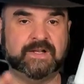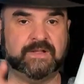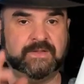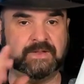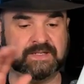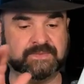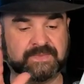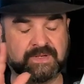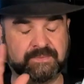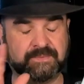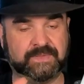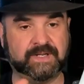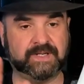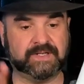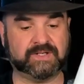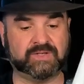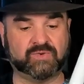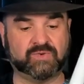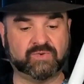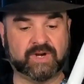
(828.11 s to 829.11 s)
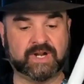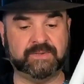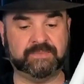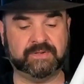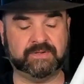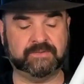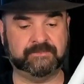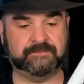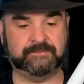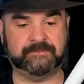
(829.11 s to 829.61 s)
That's my biggest gripe,
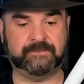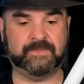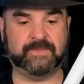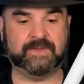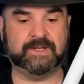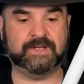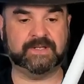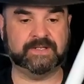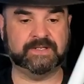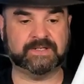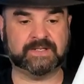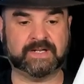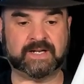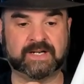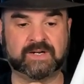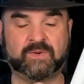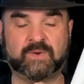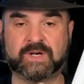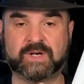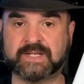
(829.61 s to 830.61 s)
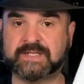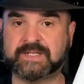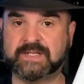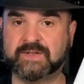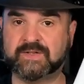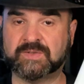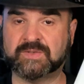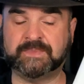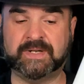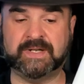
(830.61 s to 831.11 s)
is I don't want to see
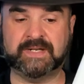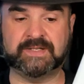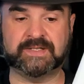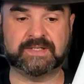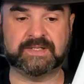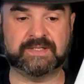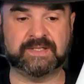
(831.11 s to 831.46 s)
those pins.